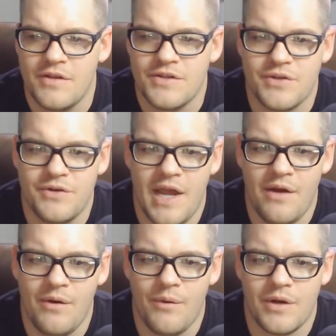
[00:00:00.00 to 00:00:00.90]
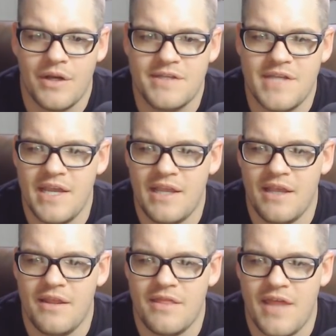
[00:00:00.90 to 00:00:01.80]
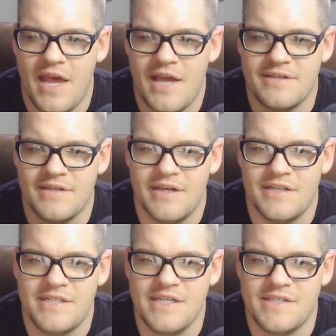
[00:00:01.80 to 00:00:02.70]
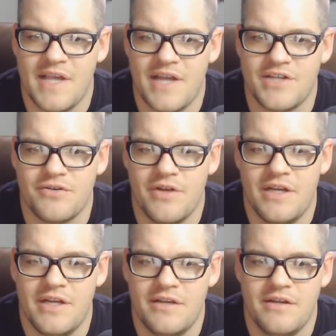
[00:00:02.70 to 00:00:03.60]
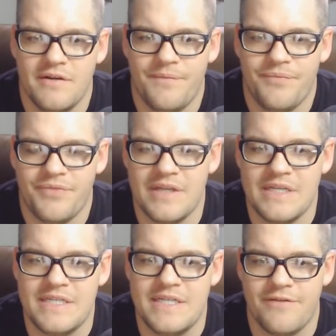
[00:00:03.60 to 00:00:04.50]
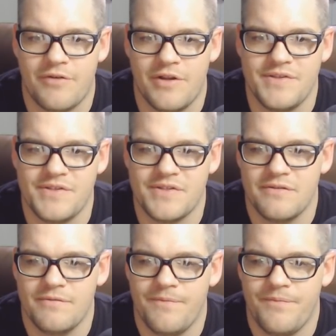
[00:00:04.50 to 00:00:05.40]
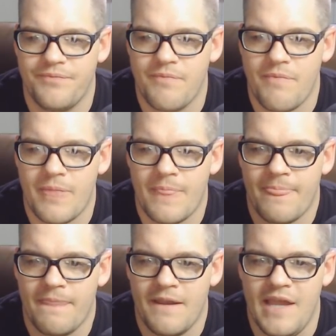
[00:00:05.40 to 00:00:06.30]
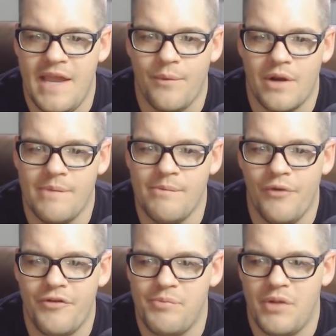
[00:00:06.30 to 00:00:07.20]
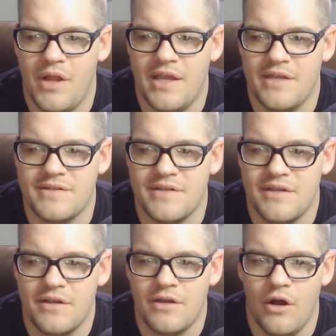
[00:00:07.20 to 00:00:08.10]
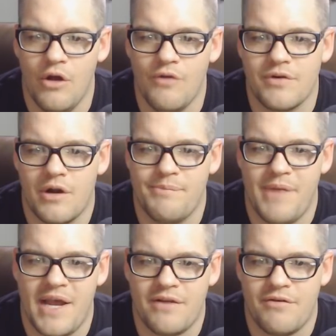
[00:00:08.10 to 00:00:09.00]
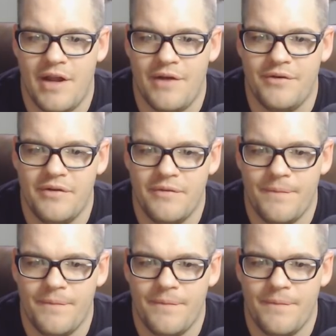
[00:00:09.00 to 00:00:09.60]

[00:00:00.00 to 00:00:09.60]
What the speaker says: So now we're going to take that desaturated difference, and we're going to multiply it over our background.